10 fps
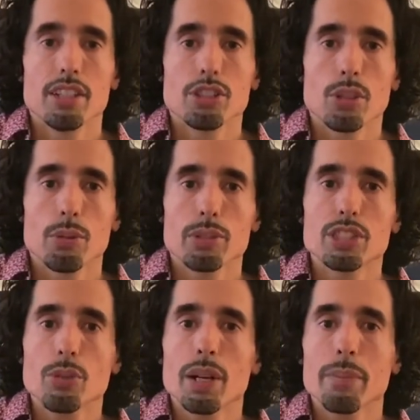So we
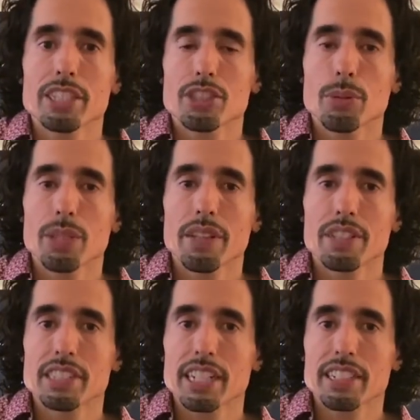just want to make sure we have
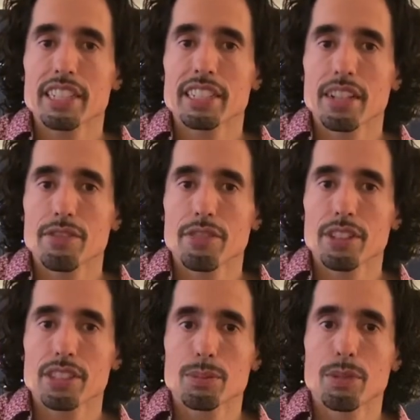the technique down
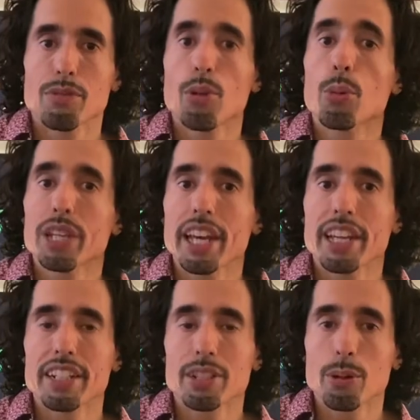first before we
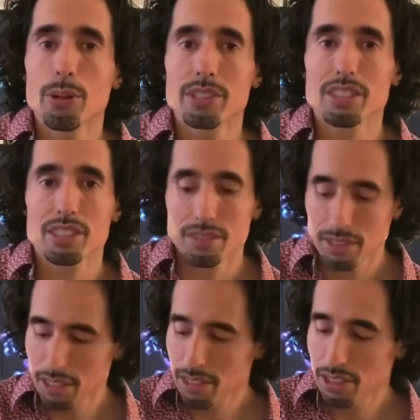add any chords.
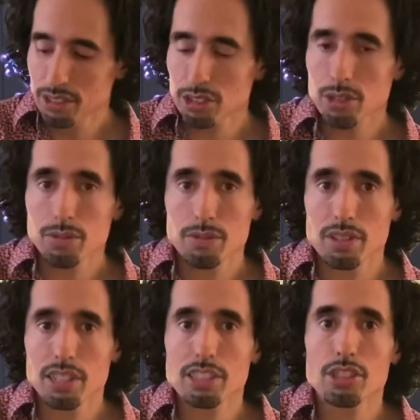
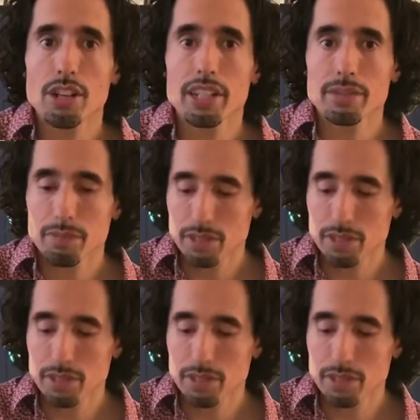So let's try it.